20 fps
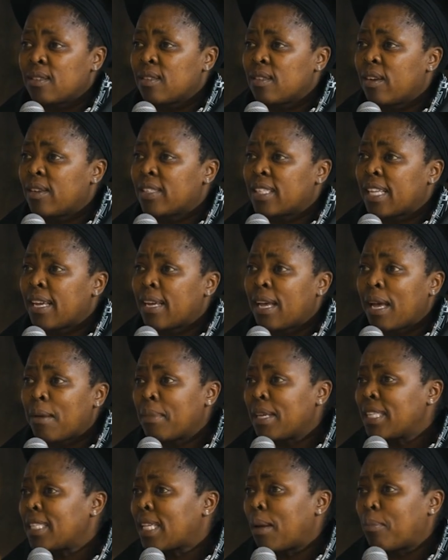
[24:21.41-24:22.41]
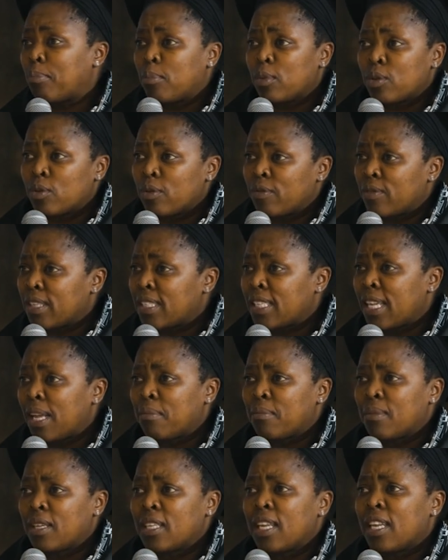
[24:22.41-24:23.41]
because I mess up most of the
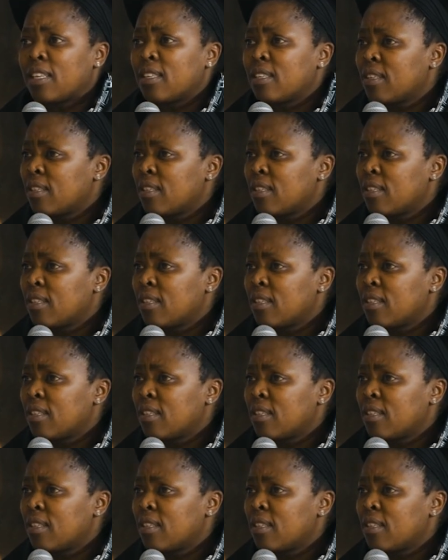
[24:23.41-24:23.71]
time. And